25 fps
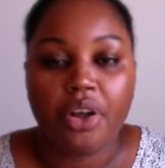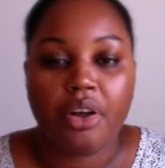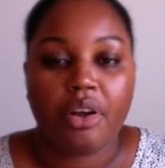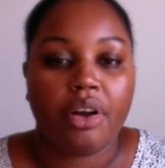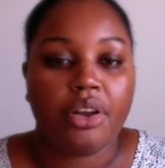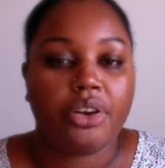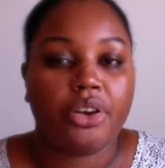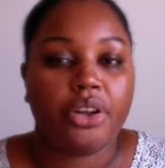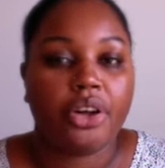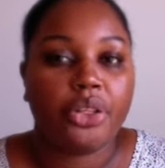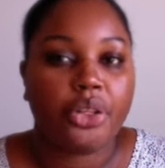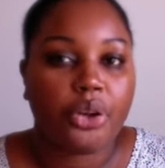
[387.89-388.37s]

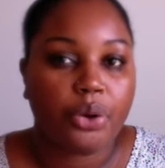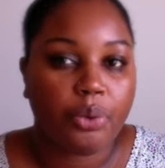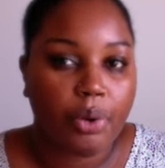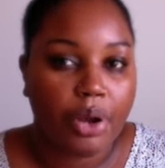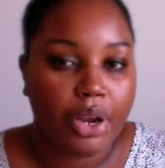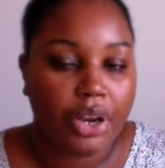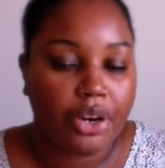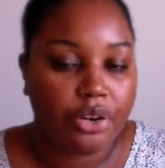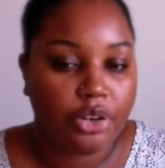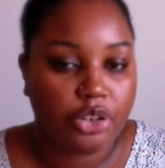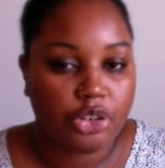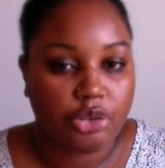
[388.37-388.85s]
Another
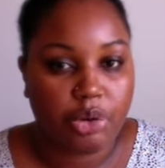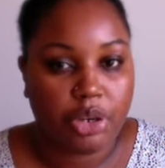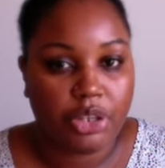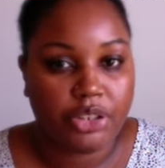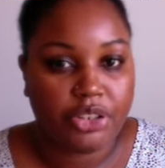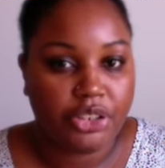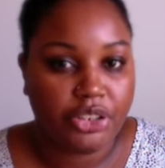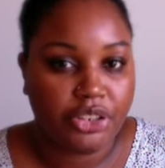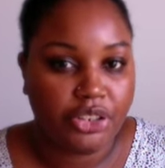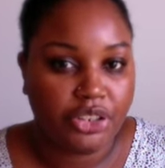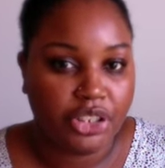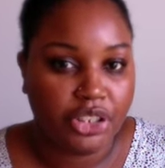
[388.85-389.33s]
way a nurse
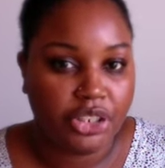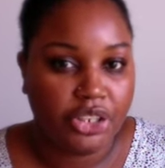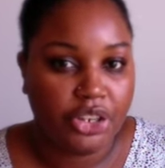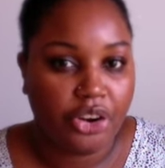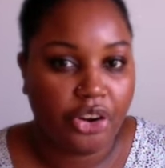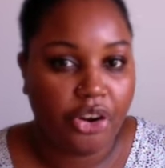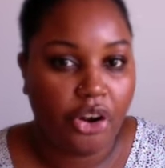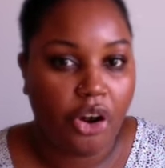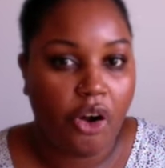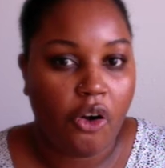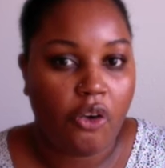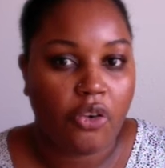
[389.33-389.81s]
residency can
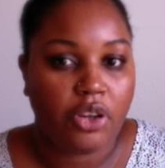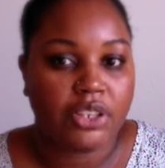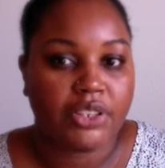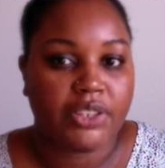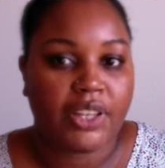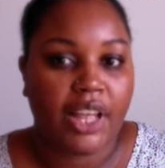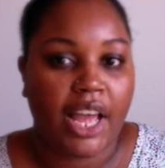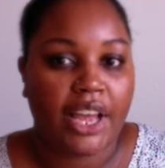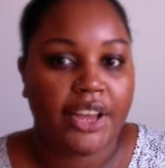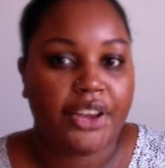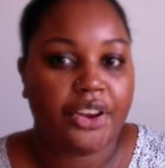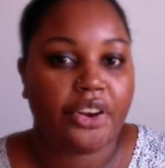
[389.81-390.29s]
go is
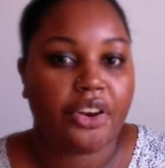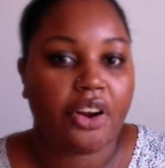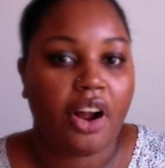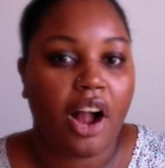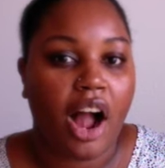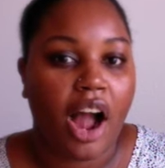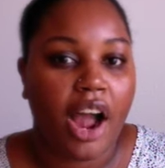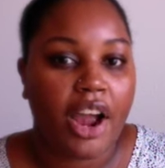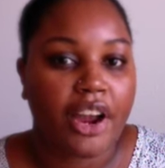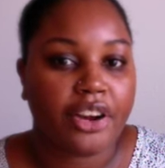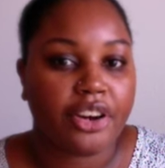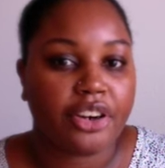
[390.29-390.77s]
that you're
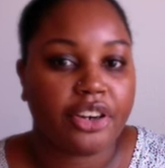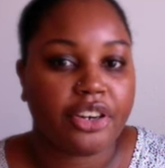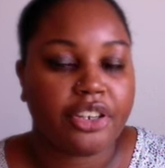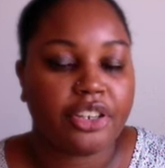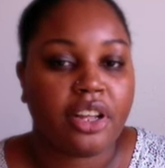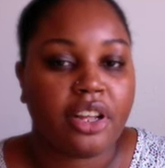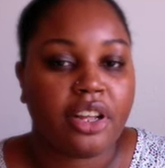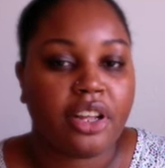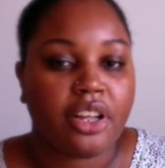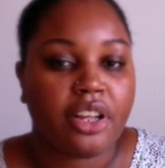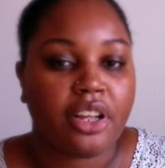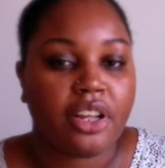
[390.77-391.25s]

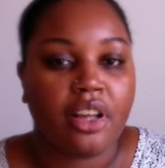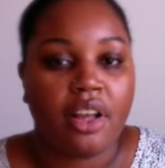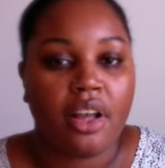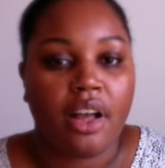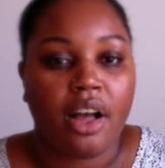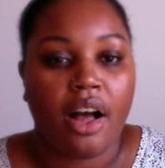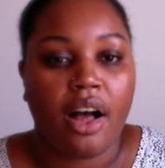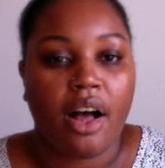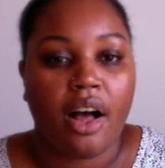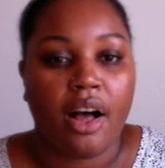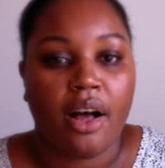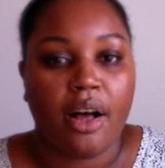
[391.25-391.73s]
hired
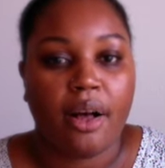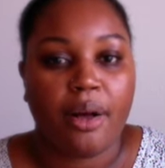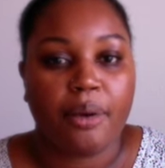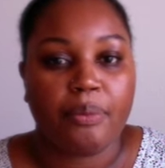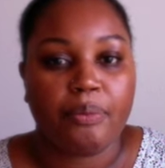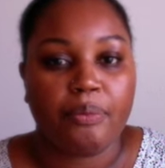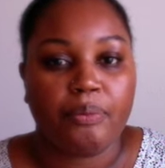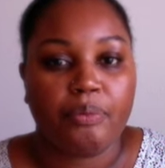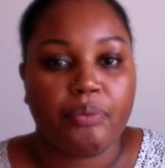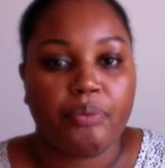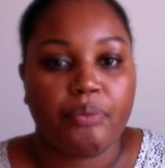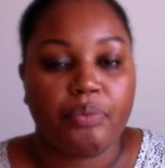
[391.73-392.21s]
um,